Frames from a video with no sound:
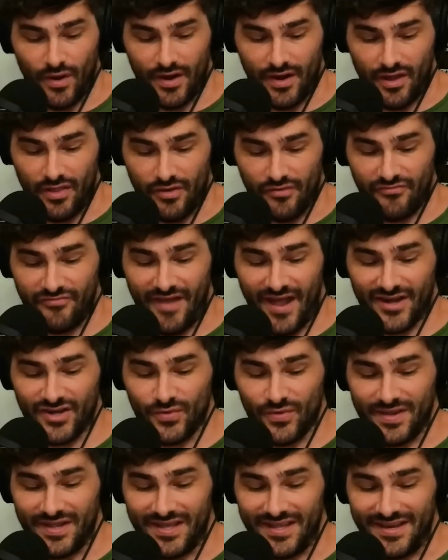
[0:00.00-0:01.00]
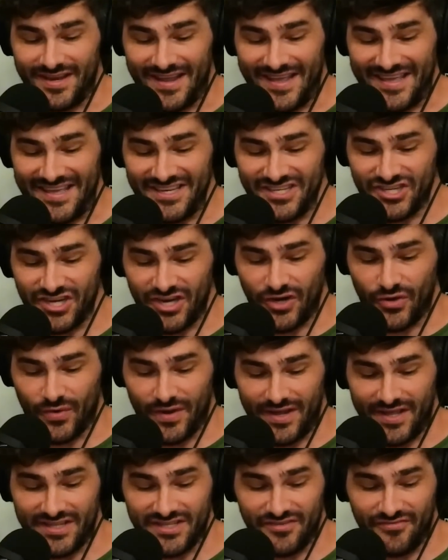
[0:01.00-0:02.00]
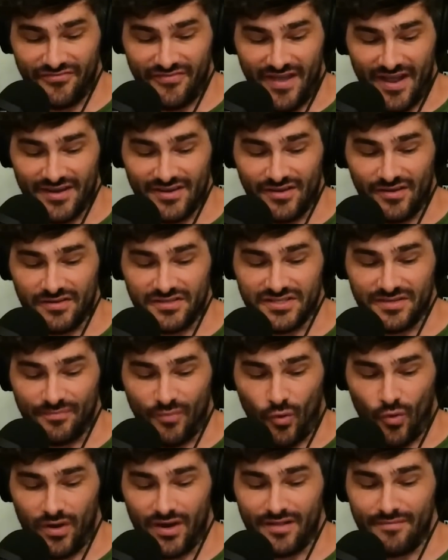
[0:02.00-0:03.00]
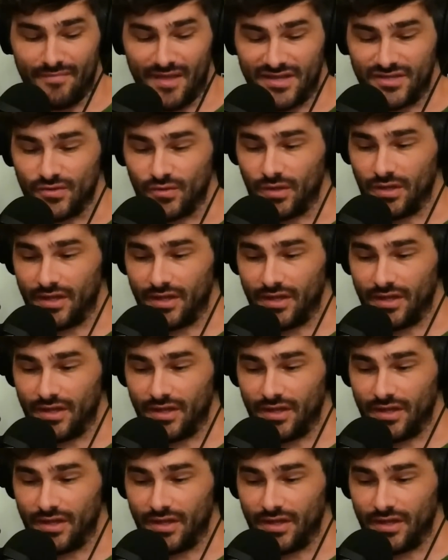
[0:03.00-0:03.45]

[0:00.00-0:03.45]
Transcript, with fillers: one another, factoring in each ingredient's effect on supporting mental